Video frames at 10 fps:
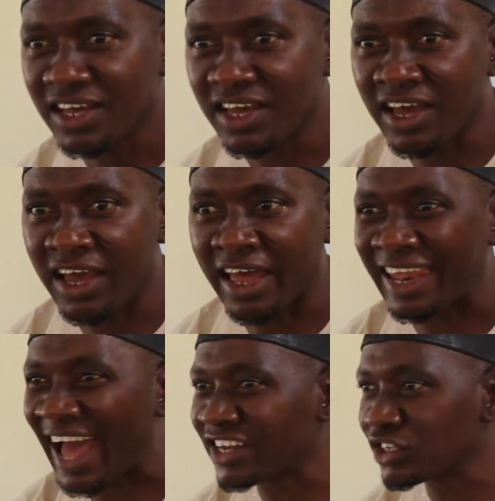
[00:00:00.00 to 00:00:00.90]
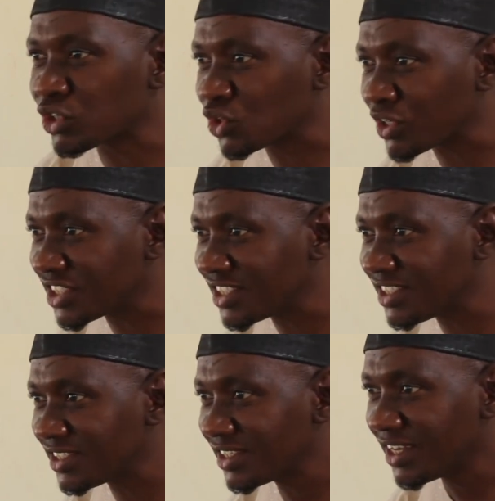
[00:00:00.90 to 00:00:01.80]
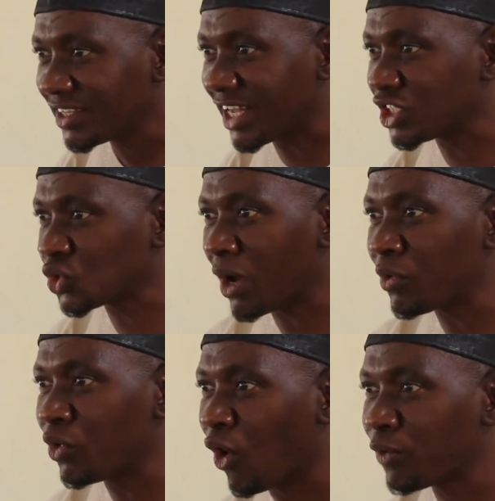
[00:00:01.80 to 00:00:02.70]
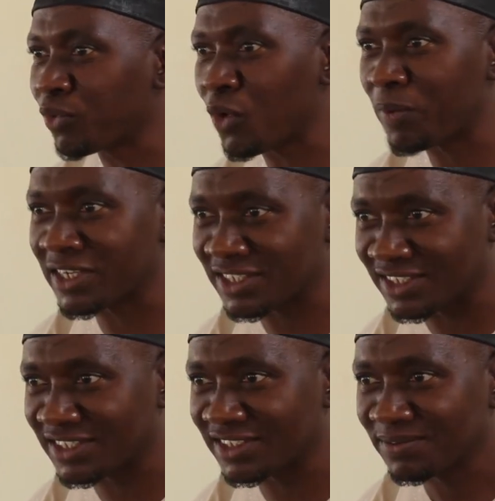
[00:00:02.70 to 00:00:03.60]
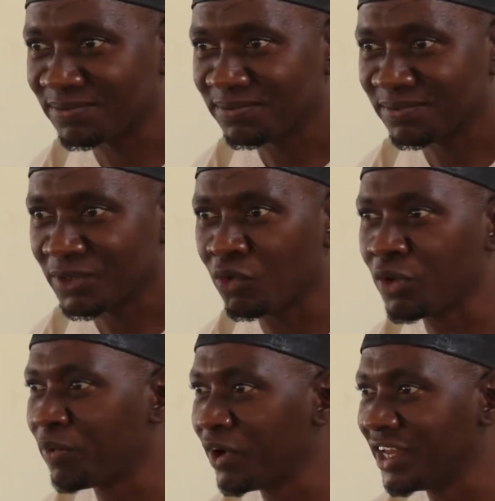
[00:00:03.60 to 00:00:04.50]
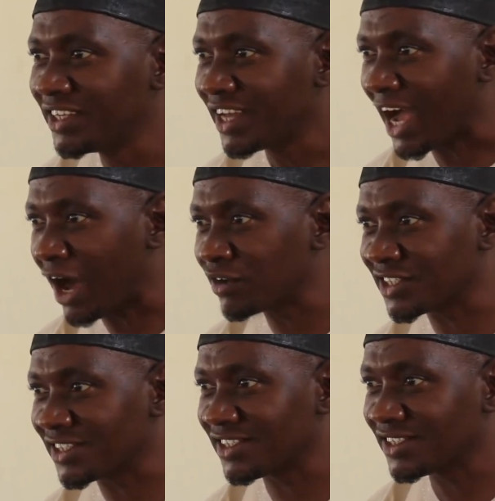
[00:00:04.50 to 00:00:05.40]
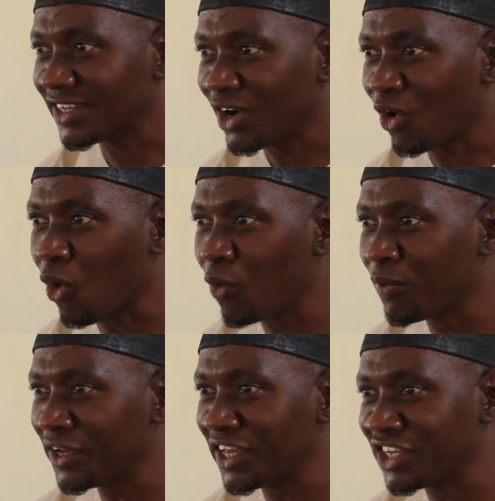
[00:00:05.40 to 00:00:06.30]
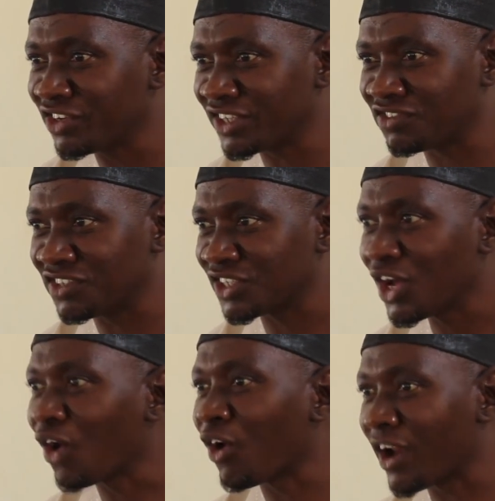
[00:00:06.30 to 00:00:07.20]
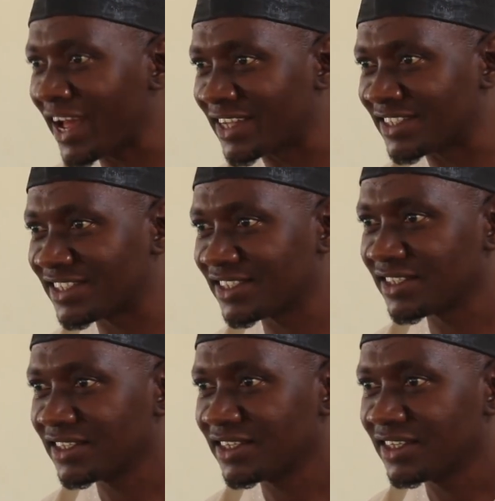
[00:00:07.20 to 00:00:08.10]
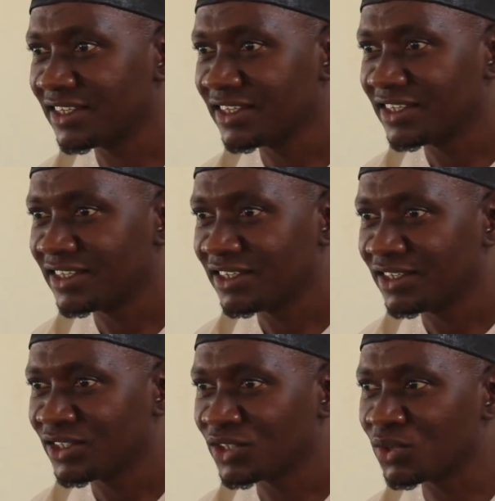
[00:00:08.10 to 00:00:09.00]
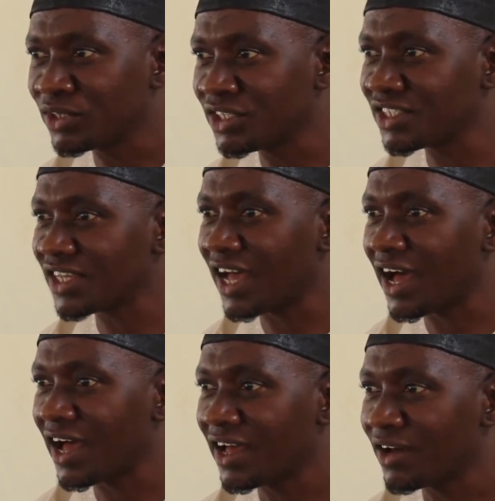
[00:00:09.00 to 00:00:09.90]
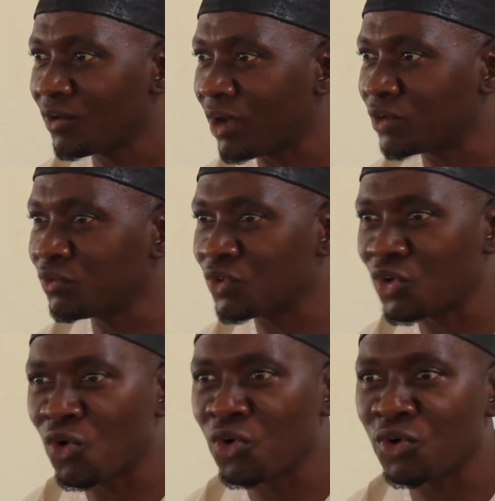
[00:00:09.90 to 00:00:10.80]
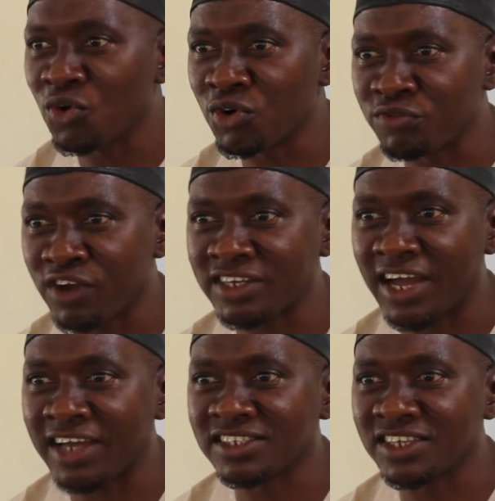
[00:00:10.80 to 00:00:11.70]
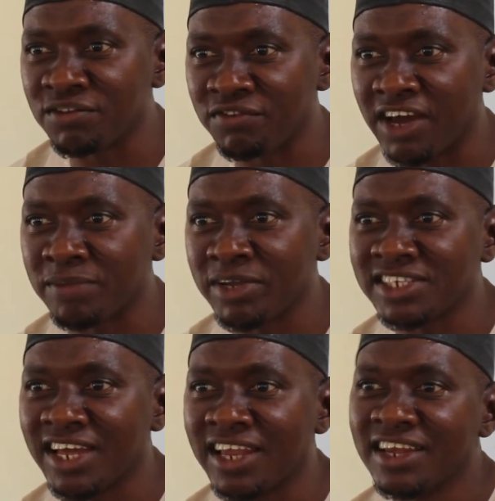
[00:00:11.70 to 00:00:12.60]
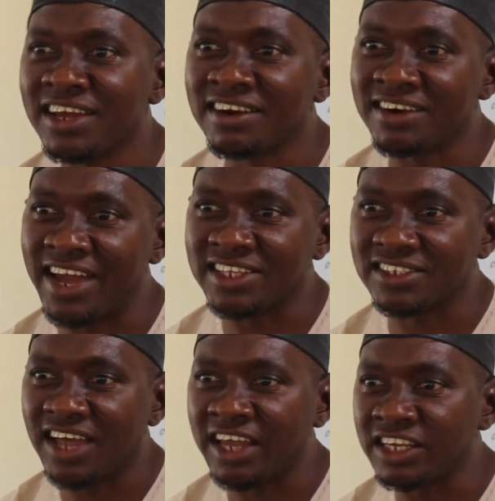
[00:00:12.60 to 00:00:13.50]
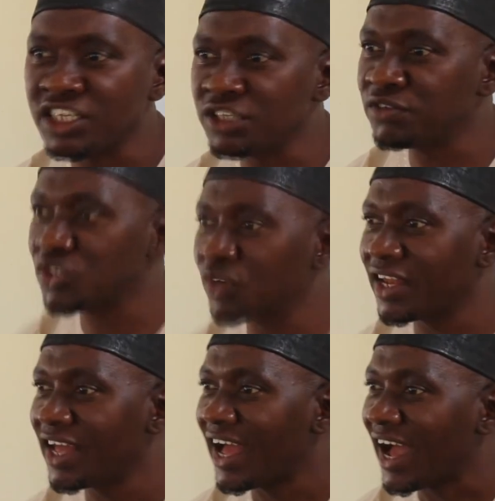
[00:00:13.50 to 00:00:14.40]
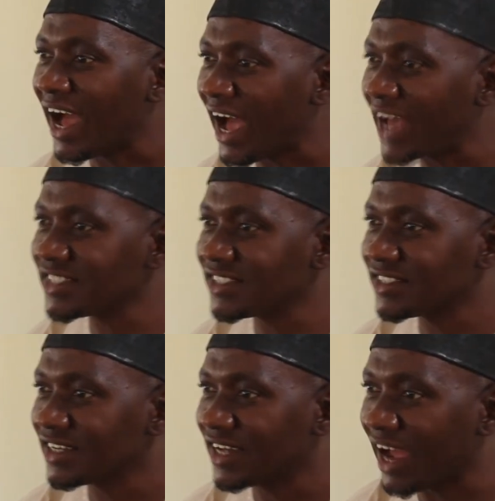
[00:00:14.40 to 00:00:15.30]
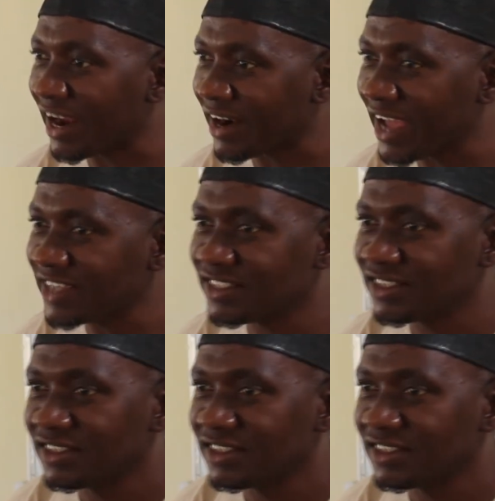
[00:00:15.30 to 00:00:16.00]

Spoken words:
land resources. That is why we own properties. We build houses or we build industries on lands. So these are what we call or refer to as environmental rights. An individual has a right